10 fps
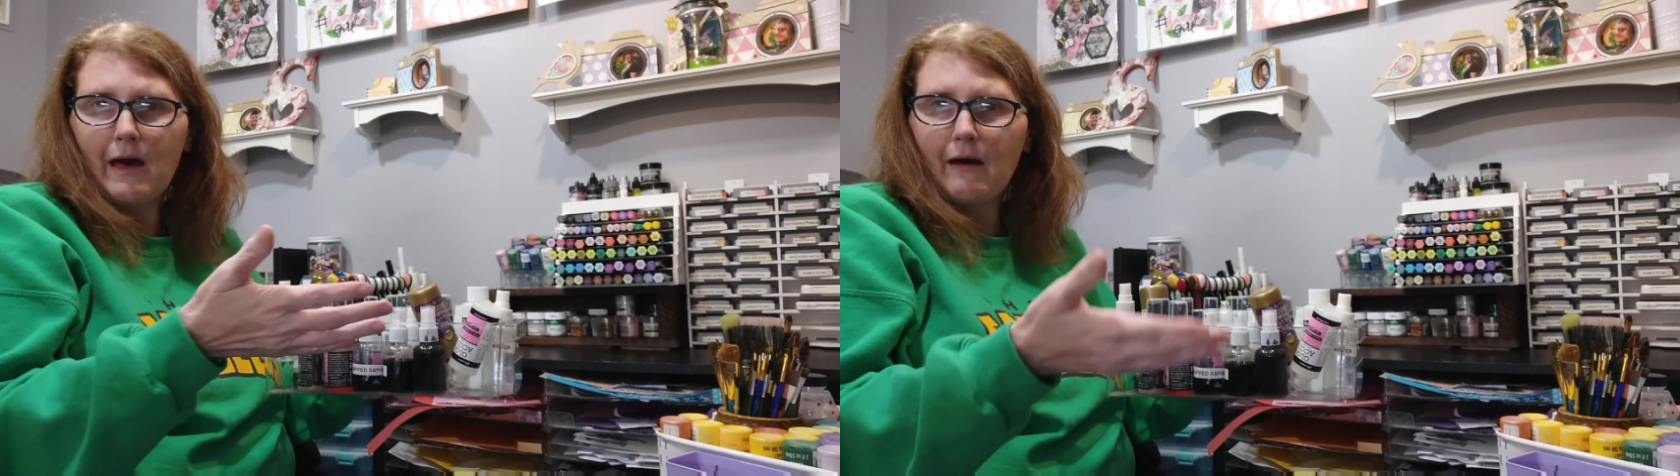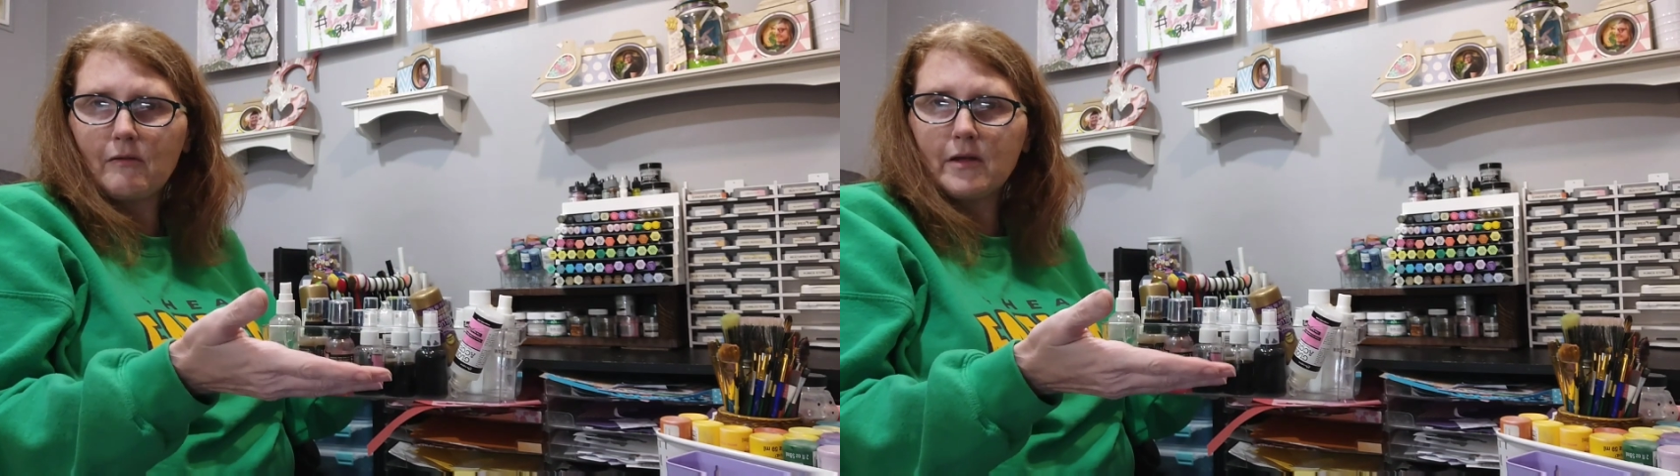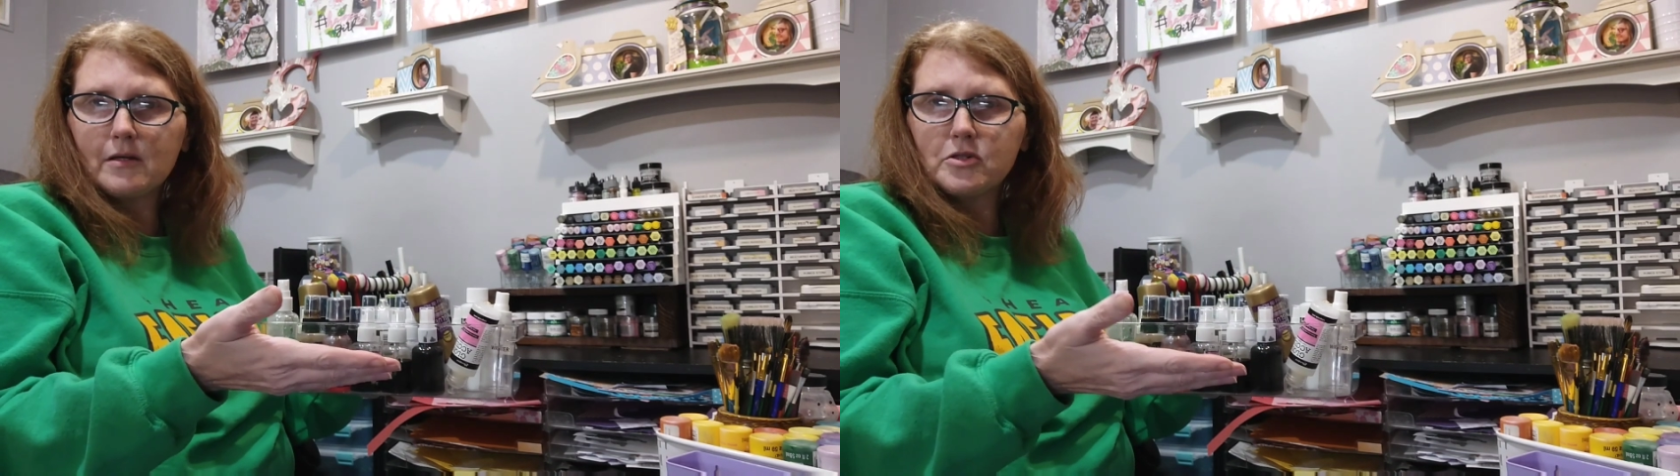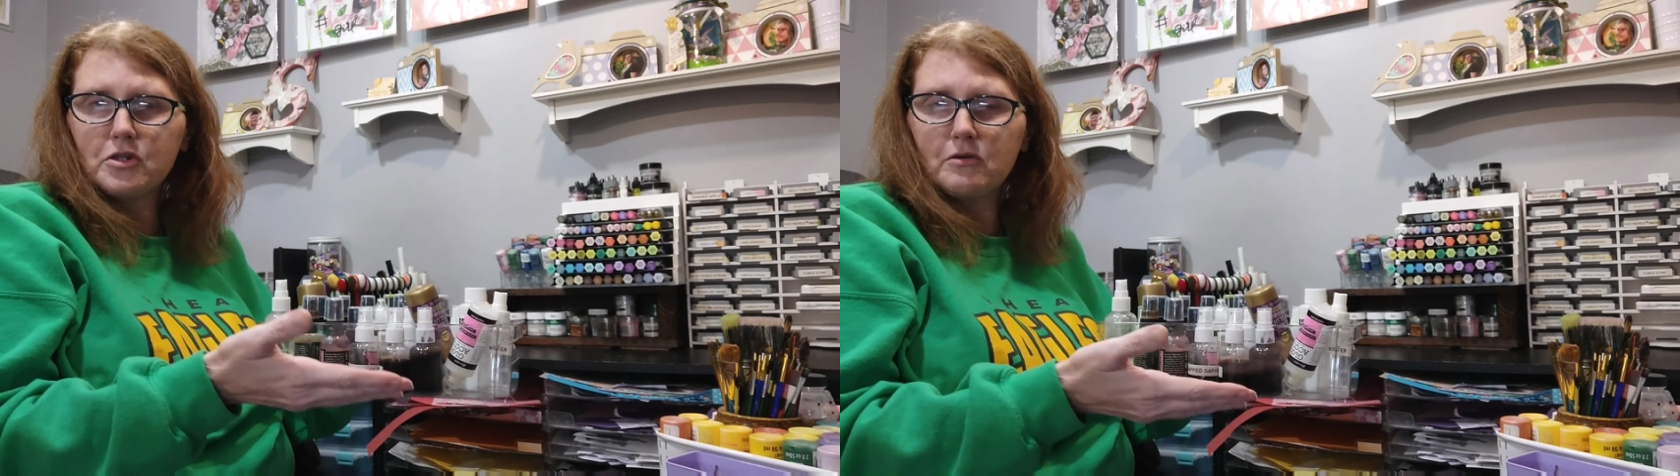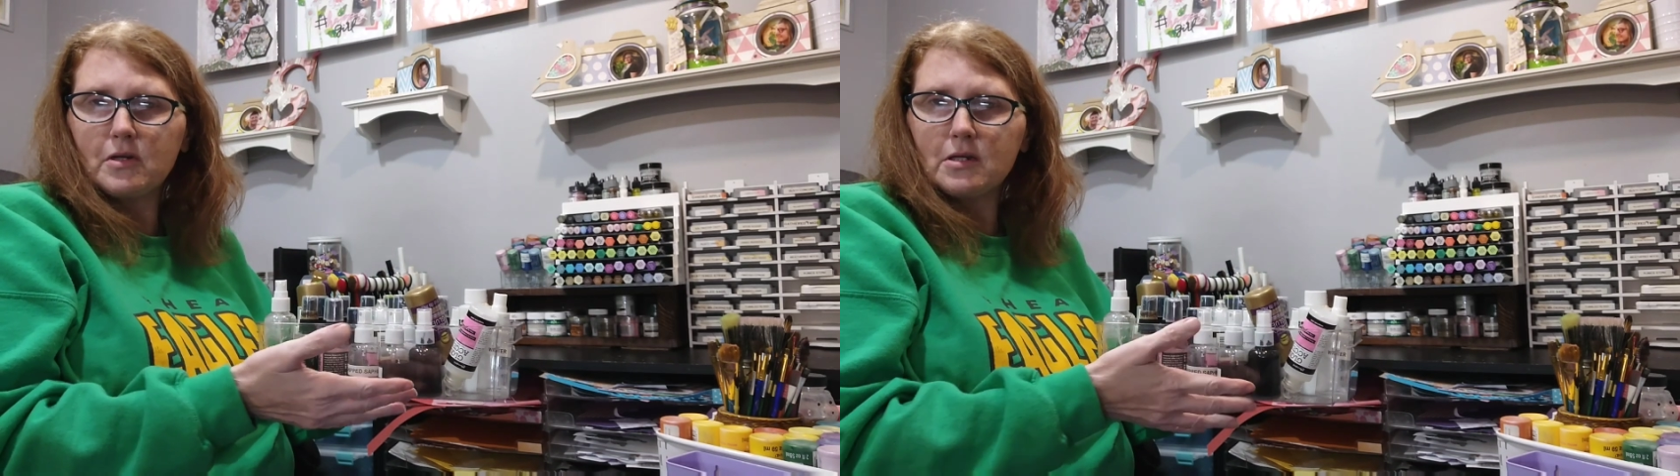
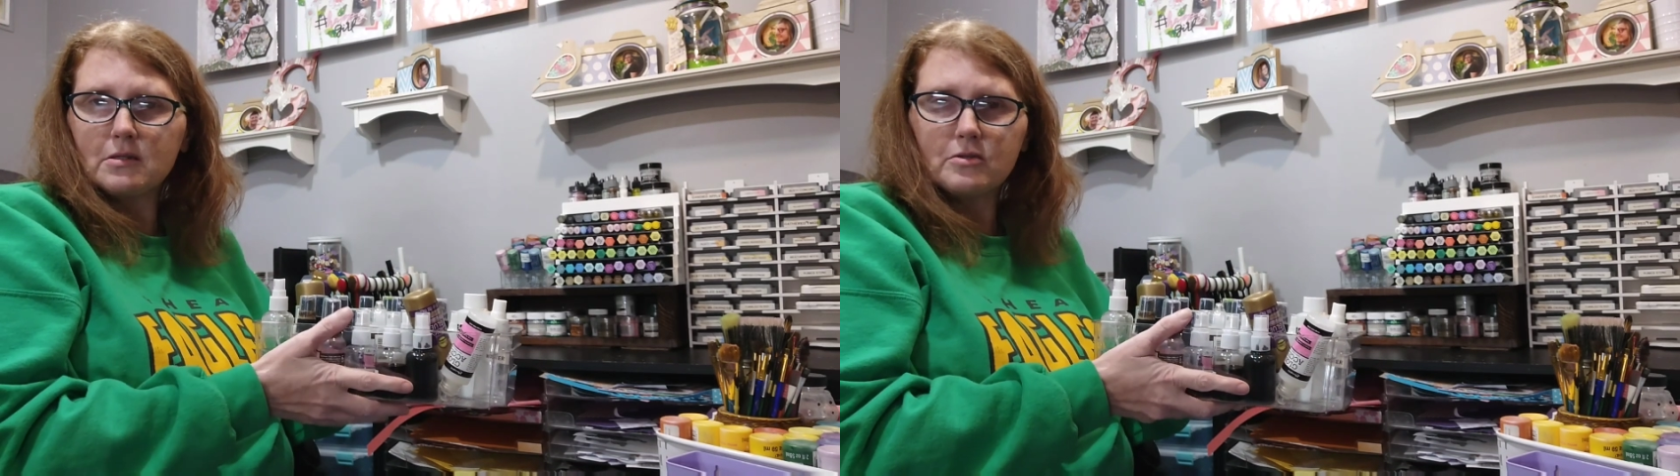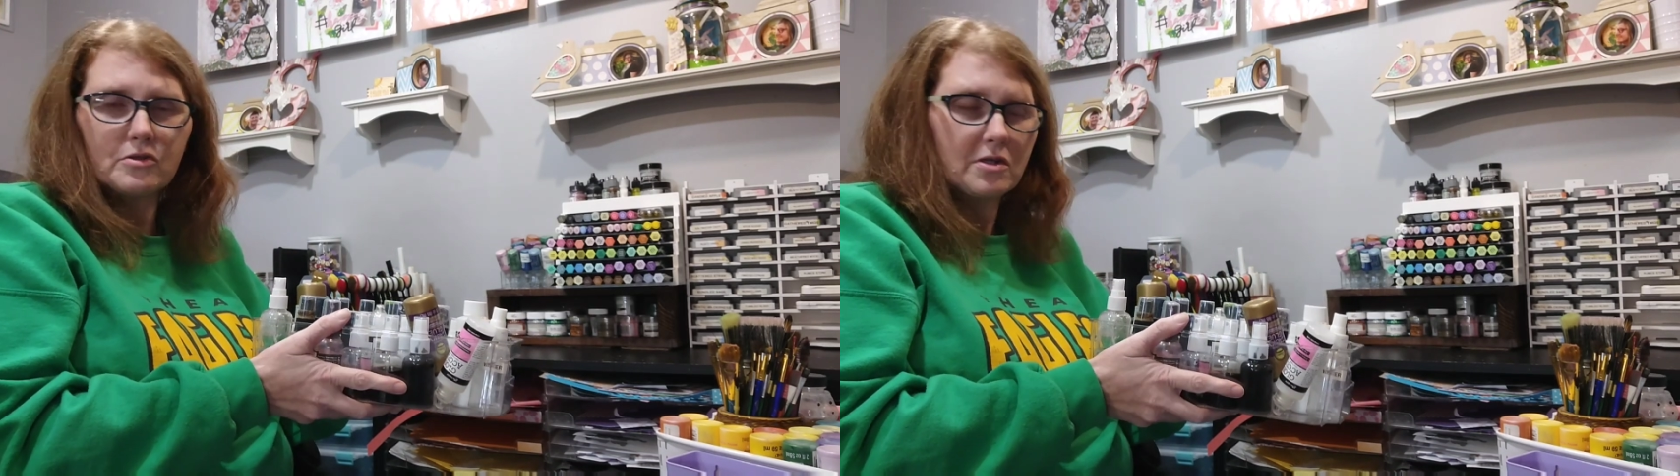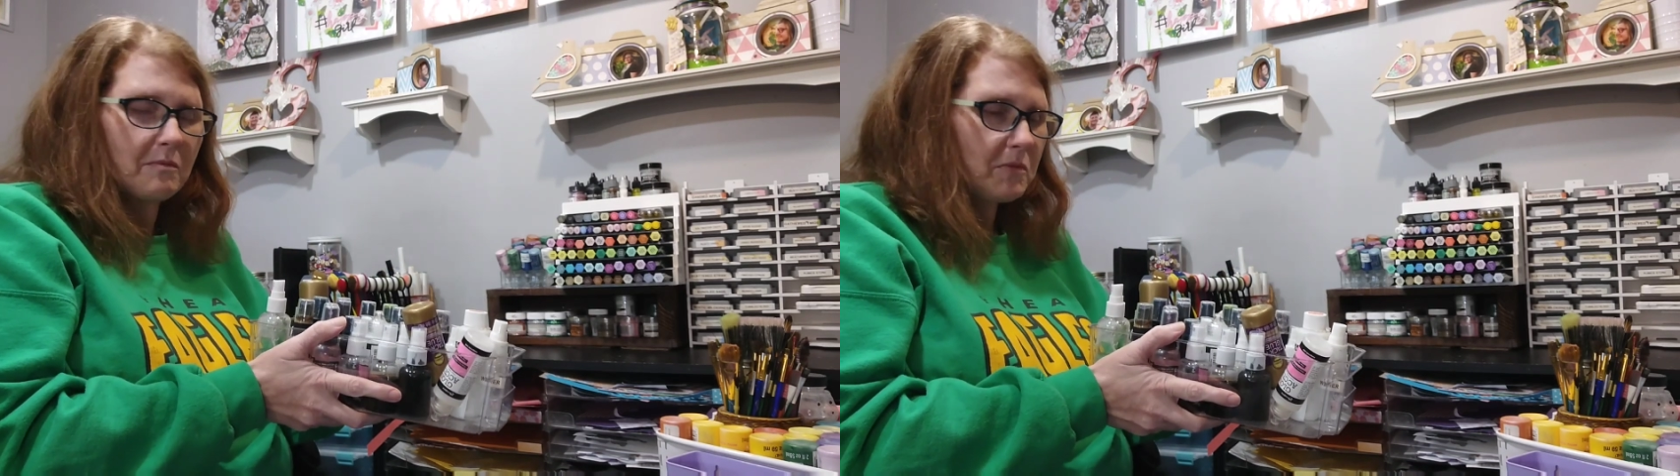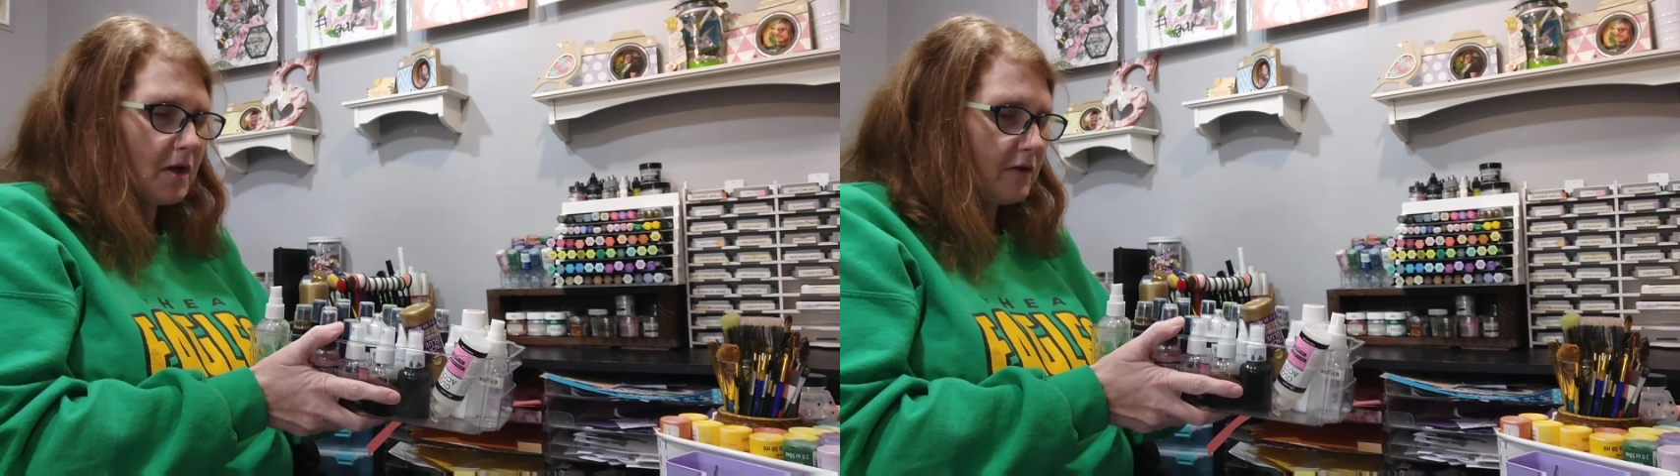calyx units or something,